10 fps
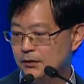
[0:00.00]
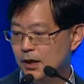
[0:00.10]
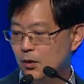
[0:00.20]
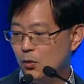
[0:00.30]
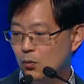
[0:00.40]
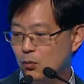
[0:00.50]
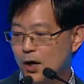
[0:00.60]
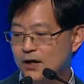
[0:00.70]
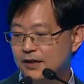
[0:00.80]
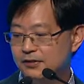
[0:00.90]
Now,
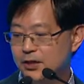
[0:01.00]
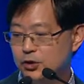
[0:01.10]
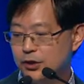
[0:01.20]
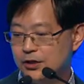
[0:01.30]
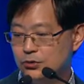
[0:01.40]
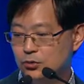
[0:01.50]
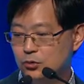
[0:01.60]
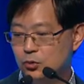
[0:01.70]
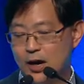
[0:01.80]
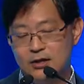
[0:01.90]
one of the things you can do
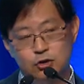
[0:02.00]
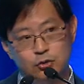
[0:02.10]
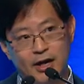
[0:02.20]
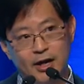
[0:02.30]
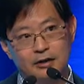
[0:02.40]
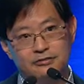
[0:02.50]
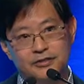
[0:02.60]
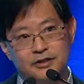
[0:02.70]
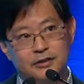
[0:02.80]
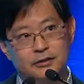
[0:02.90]
when you
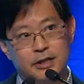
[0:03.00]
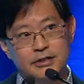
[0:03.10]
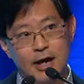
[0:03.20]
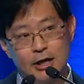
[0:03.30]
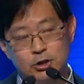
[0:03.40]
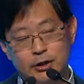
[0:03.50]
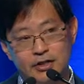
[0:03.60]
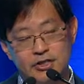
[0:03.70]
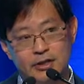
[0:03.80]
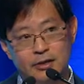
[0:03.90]
have these isolated
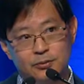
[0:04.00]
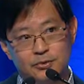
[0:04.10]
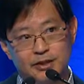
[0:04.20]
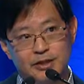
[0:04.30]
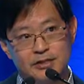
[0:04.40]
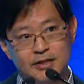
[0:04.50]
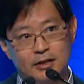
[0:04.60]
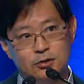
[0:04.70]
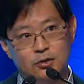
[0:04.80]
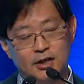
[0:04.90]
cells is
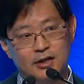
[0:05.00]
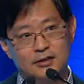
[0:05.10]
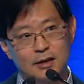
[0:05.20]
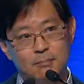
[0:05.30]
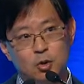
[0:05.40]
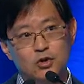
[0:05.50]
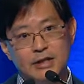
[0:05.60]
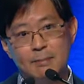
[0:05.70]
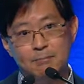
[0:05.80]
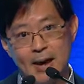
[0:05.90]
that you can then put
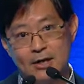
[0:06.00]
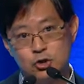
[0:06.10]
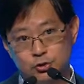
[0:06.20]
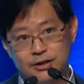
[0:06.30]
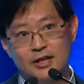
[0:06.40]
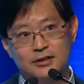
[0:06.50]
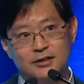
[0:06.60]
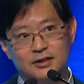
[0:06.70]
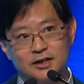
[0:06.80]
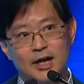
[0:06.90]
them back
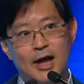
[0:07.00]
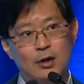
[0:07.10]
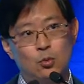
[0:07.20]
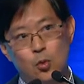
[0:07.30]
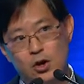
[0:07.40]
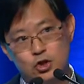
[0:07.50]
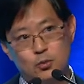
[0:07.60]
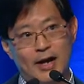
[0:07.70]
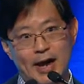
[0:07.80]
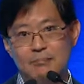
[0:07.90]
together and watch
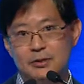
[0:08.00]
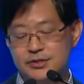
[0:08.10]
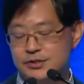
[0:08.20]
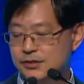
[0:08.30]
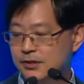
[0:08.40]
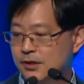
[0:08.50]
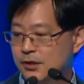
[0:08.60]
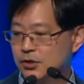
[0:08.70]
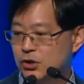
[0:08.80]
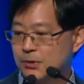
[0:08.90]
what happens.
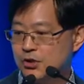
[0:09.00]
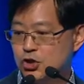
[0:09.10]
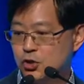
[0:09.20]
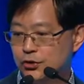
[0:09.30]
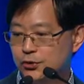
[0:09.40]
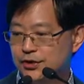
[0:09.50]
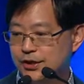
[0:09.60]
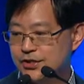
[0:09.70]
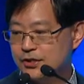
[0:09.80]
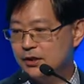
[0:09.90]
So I'm going to show you
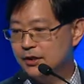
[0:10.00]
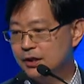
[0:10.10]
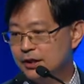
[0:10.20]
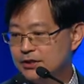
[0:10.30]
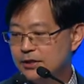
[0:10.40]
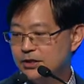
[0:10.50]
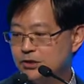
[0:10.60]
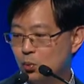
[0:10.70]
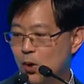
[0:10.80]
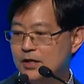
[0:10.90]
this uh, in a slide,
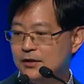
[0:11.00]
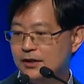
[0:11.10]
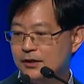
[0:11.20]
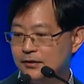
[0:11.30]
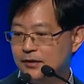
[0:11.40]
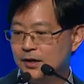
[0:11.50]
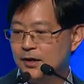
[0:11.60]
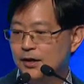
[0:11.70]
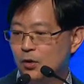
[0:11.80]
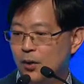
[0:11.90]
just one data,
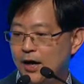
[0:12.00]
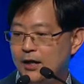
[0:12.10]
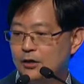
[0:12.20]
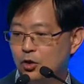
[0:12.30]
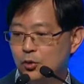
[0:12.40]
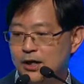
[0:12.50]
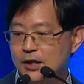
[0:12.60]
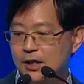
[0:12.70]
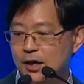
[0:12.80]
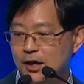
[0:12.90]
where in
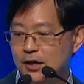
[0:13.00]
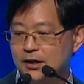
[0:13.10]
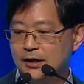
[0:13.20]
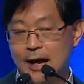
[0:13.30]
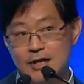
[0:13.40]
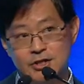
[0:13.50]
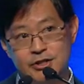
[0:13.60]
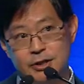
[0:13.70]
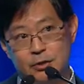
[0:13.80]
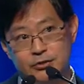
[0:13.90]
green are cancer
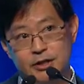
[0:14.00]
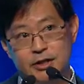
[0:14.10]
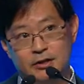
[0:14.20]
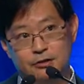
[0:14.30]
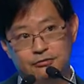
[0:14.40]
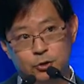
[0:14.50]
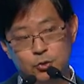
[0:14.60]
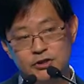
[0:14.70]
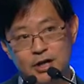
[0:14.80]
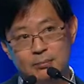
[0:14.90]
cells. These are
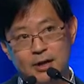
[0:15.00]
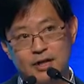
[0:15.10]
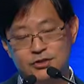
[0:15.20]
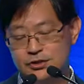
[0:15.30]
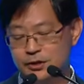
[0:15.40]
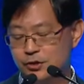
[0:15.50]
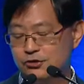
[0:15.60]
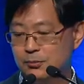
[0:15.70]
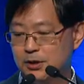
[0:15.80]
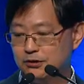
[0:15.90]
diffuse type cancer cells
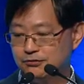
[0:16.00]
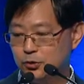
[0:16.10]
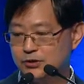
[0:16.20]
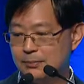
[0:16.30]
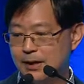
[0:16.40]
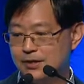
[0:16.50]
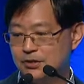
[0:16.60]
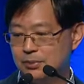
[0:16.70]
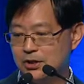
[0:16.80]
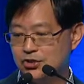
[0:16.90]
from a diffuse type
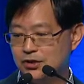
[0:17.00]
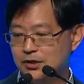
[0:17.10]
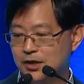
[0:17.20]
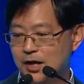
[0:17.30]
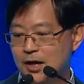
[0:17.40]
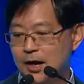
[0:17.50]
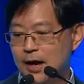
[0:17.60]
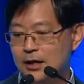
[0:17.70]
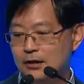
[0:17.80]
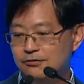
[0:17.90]
cancer patient.
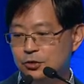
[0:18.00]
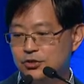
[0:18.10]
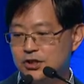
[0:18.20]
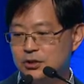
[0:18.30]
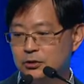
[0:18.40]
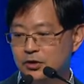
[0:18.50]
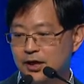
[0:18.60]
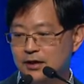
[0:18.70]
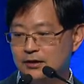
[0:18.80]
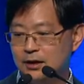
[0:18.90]
And if you just look
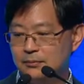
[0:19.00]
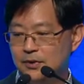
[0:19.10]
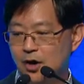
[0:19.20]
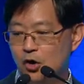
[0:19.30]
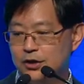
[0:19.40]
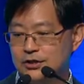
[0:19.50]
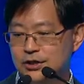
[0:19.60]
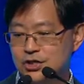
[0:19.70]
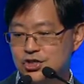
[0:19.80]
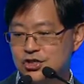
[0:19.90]
at them on a
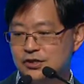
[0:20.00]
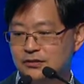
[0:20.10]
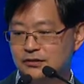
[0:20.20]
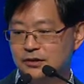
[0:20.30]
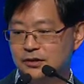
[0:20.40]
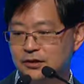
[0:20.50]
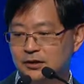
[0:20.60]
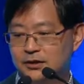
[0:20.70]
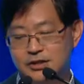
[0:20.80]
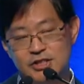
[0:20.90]
dish,
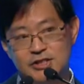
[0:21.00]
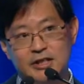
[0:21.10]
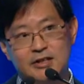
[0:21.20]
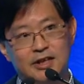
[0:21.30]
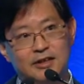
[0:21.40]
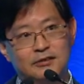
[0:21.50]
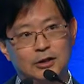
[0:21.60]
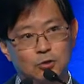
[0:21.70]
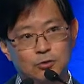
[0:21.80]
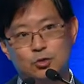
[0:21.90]
they just sit there. They
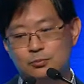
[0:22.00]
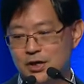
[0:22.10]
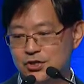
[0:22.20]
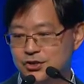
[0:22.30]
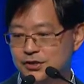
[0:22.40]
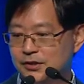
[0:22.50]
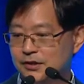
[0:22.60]
don't do much.